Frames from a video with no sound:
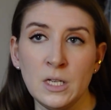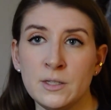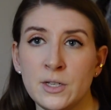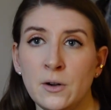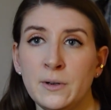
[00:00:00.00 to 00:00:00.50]

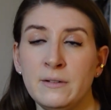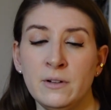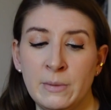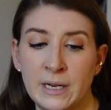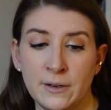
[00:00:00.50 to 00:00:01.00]
So
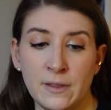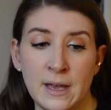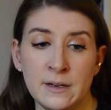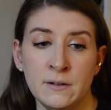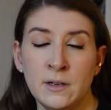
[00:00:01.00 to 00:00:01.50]
even bigger
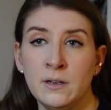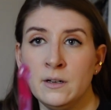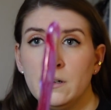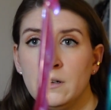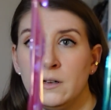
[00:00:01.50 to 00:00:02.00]
than
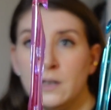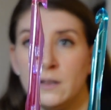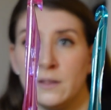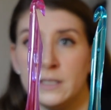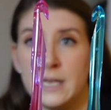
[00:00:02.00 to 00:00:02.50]

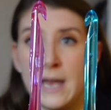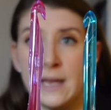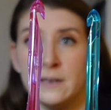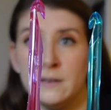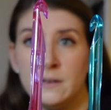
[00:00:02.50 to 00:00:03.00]
the
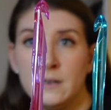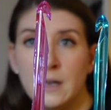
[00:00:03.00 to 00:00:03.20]
10.